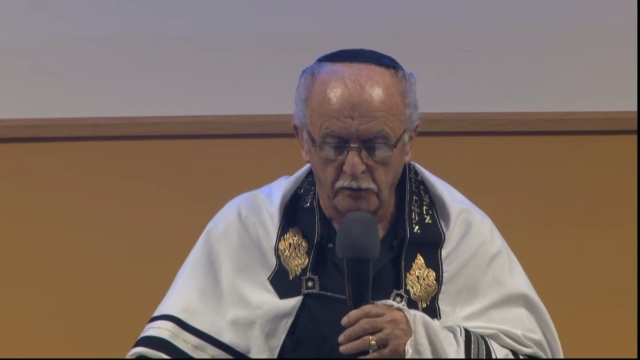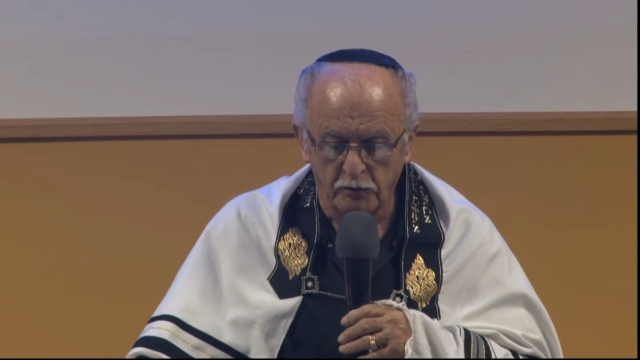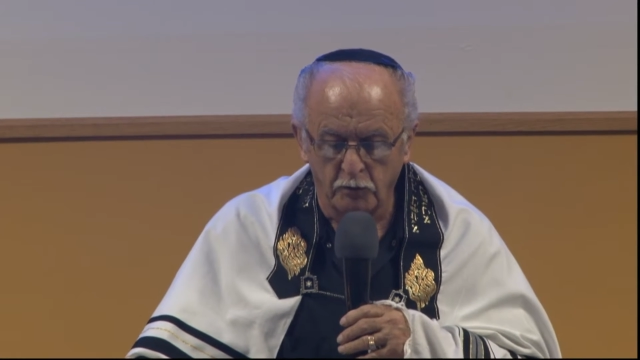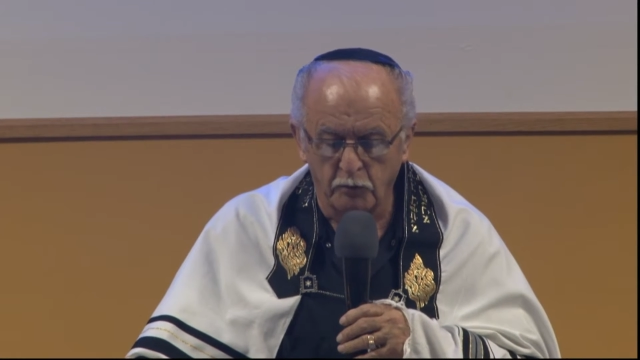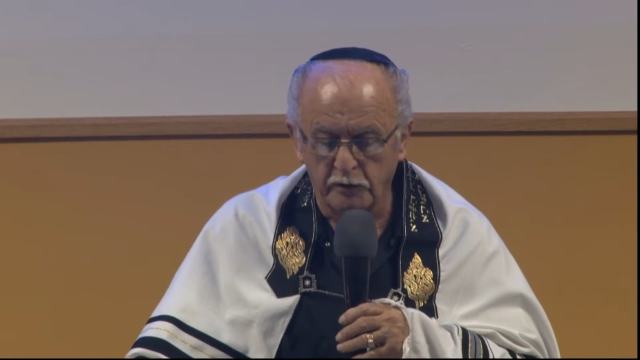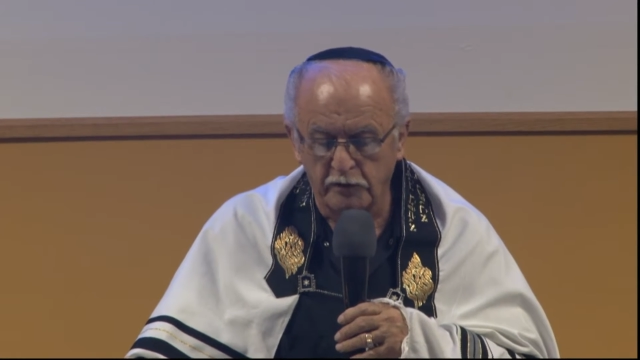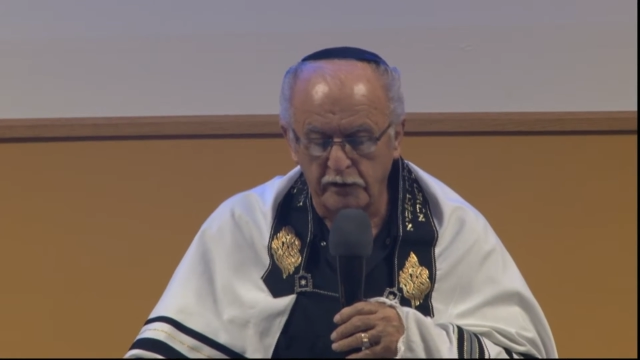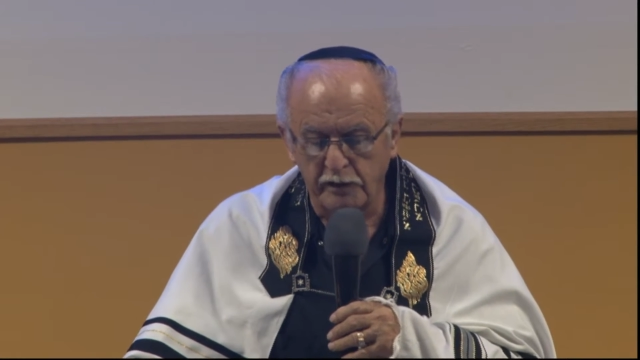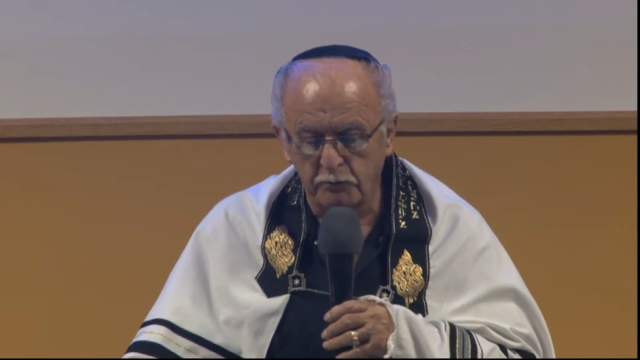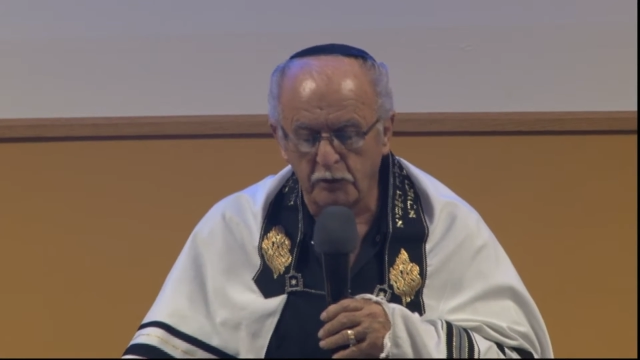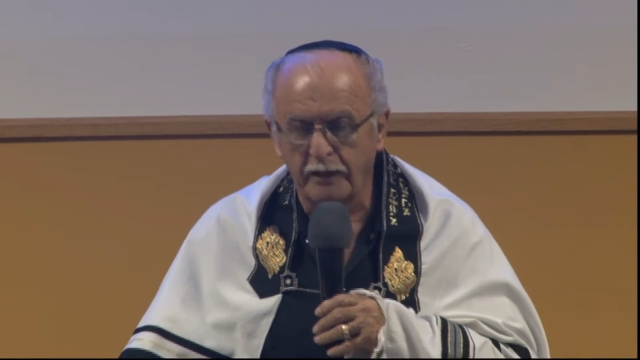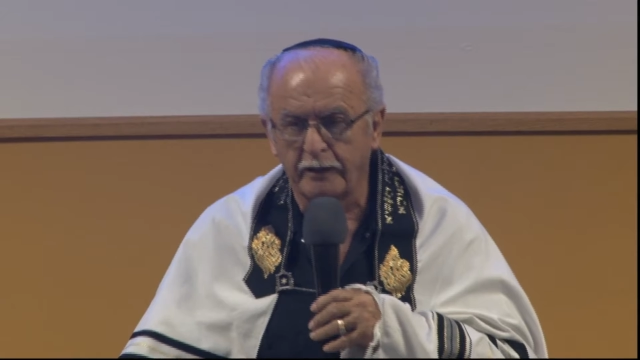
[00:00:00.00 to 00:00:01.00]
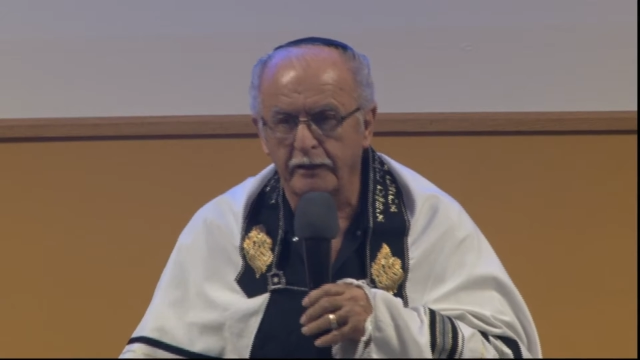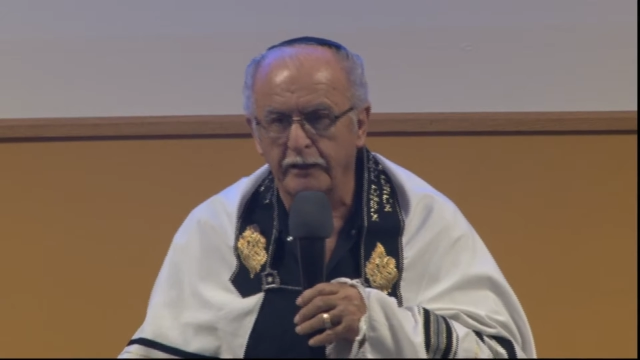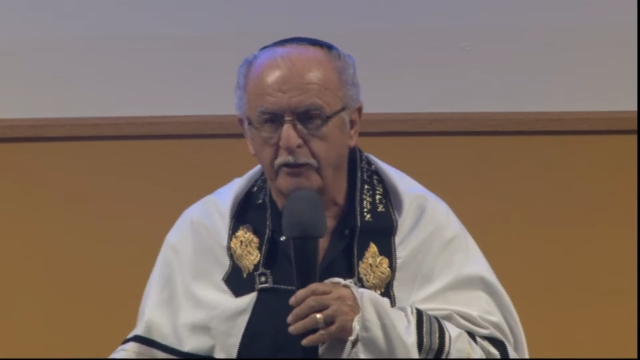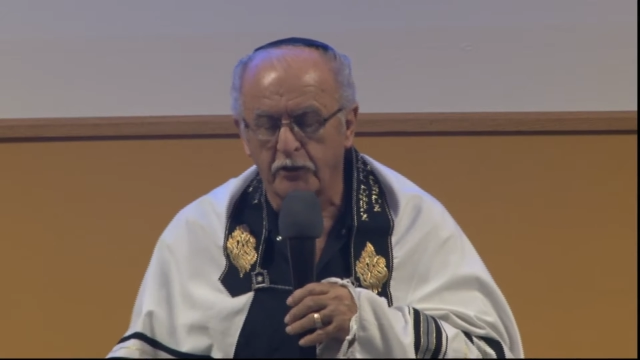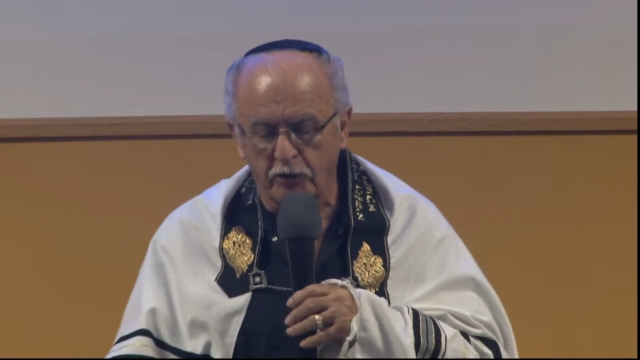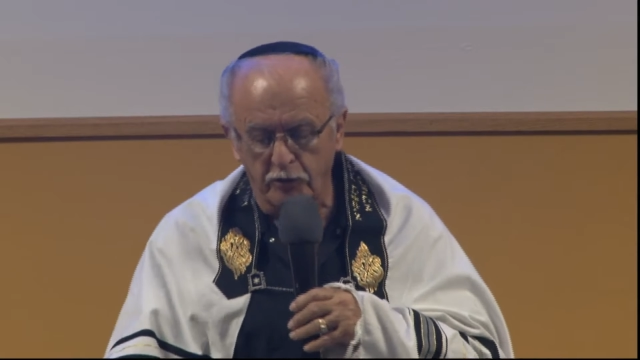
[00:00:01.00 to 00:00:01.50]
So what seems like an
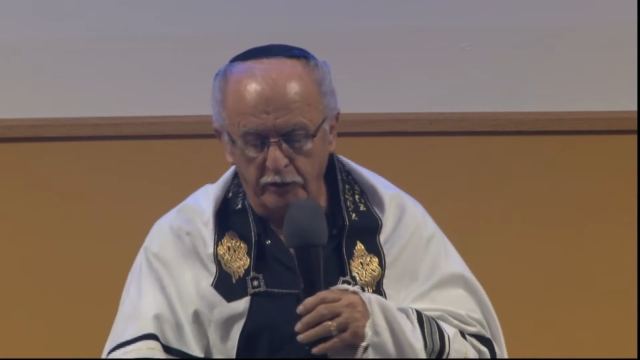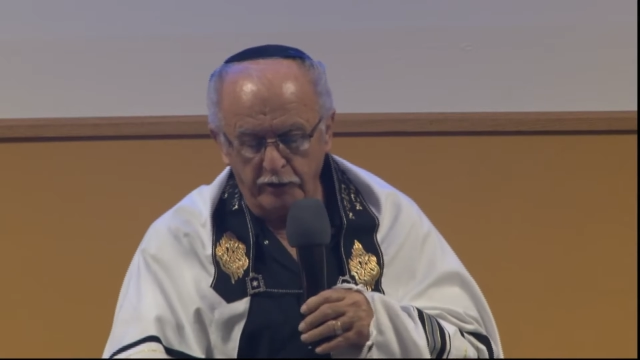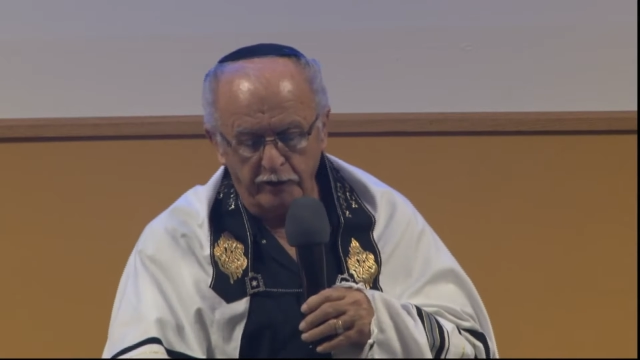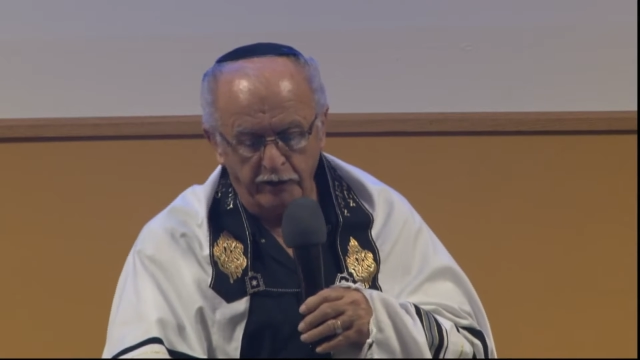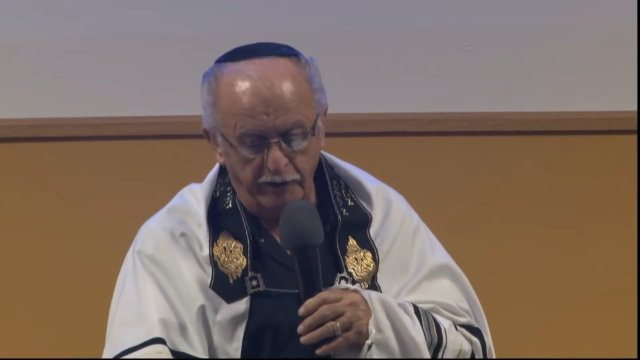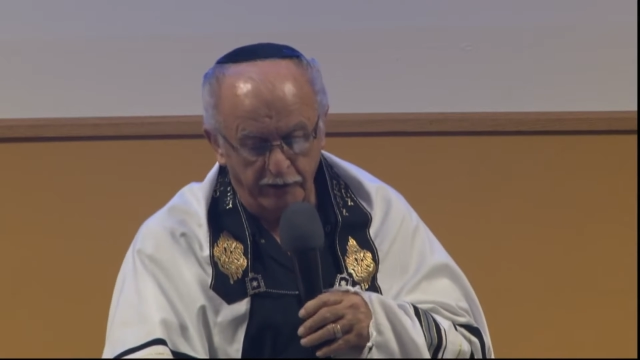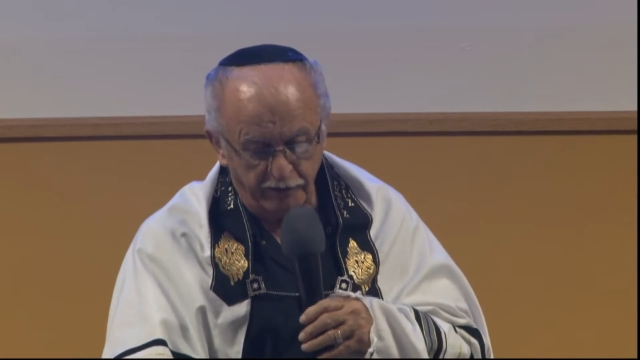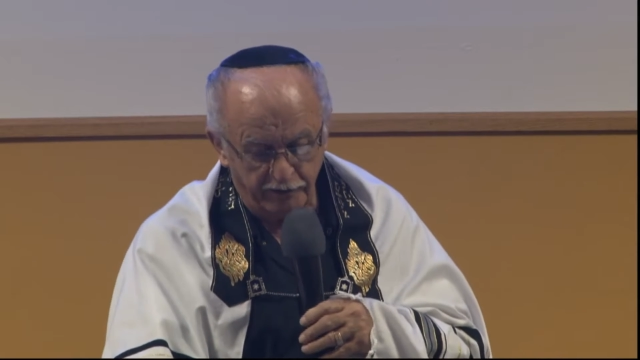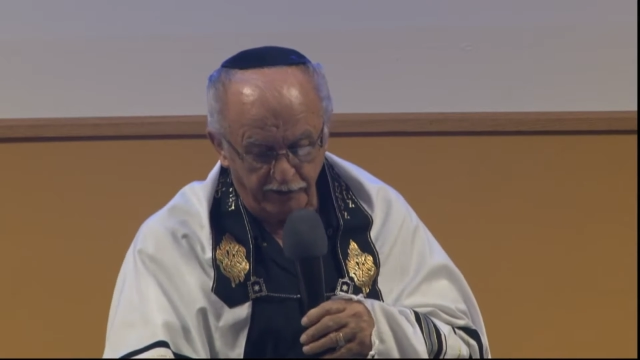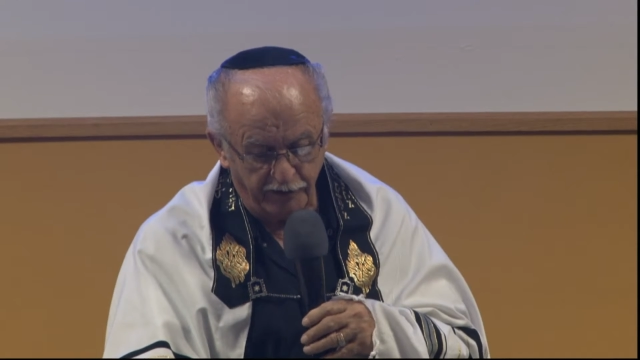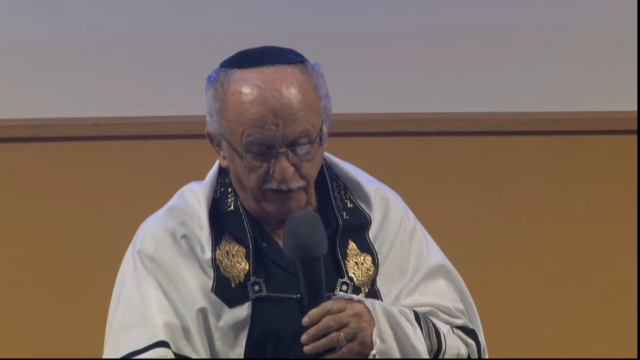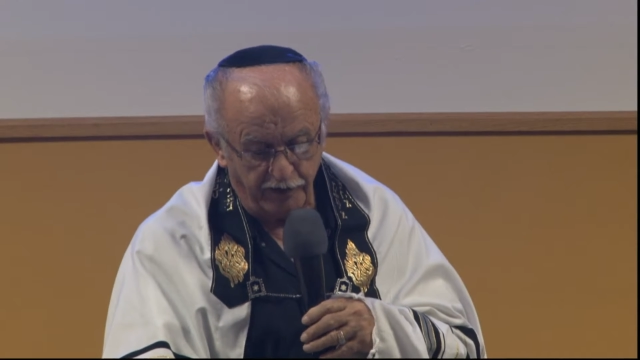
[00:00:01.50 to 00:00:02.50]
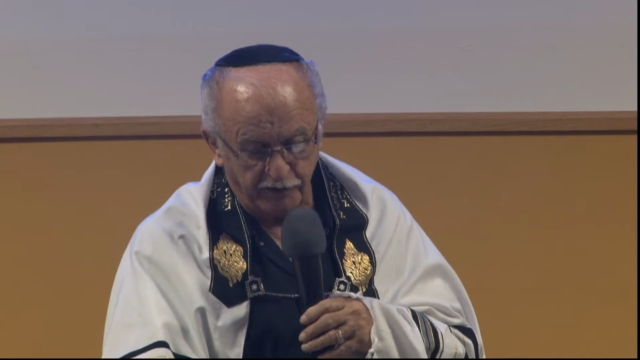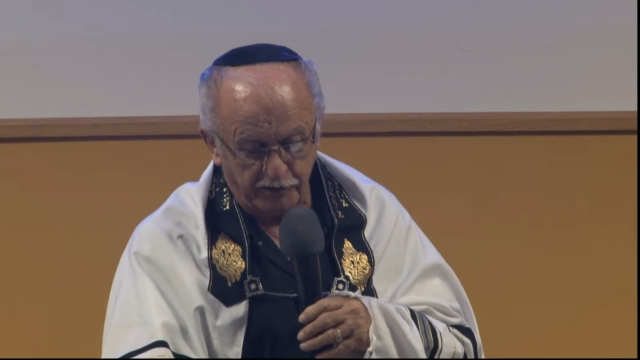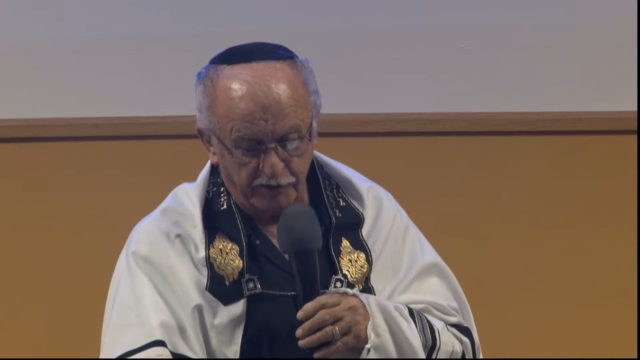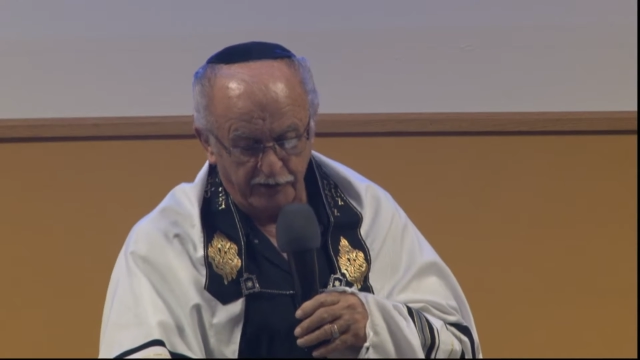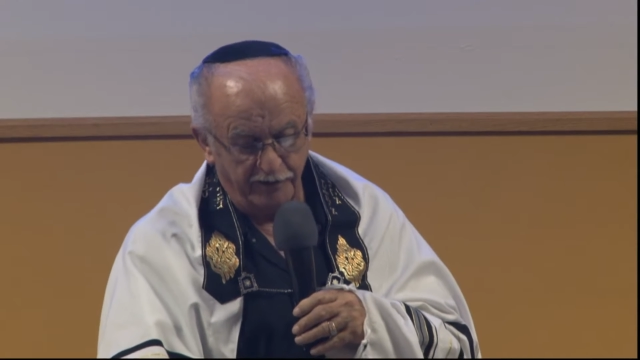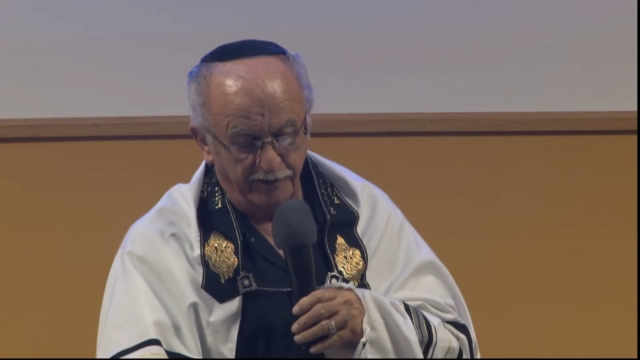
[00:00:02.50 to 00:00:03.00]
eternity to
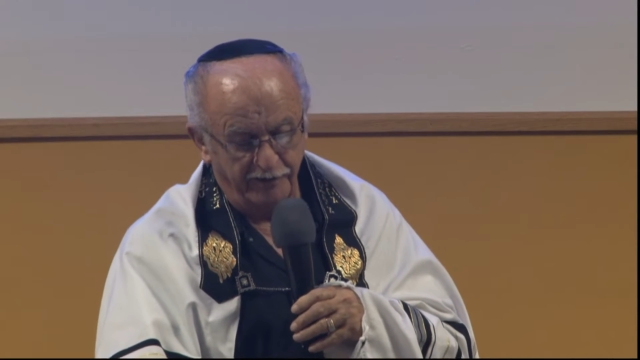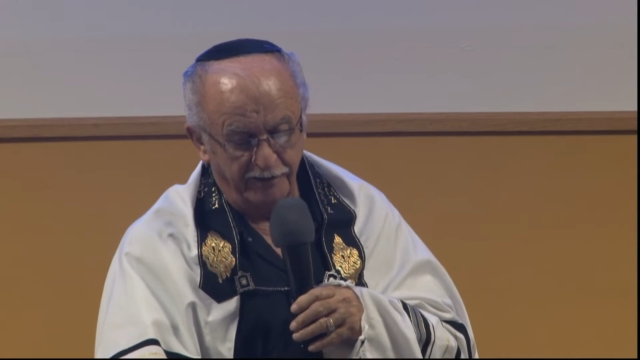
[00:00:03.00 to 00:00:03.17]
us